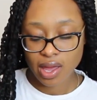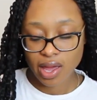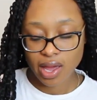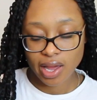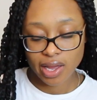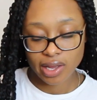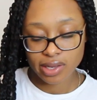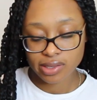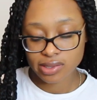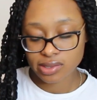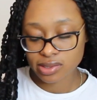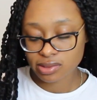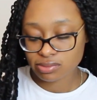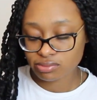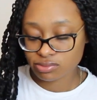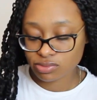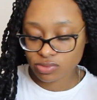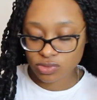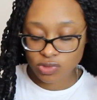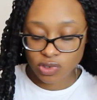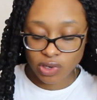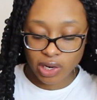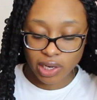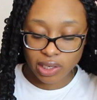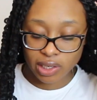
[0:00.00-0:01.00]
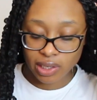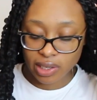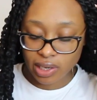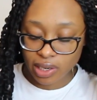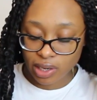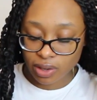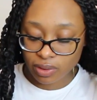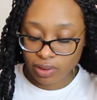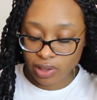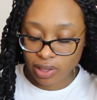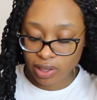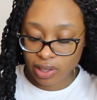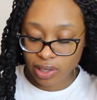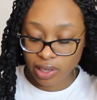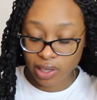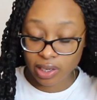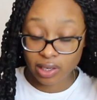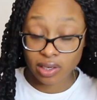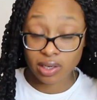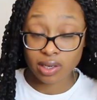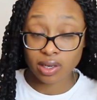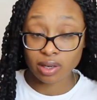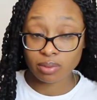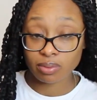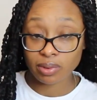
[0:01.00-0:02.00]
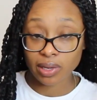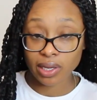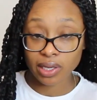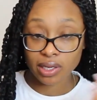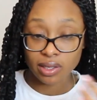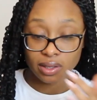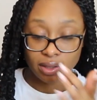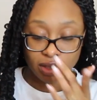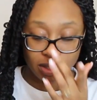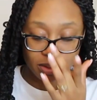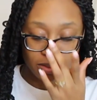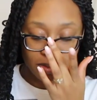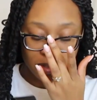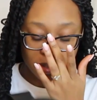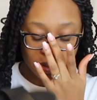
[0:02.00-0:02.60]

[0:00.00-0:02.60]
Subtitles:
I tried it out and I ended up liking them,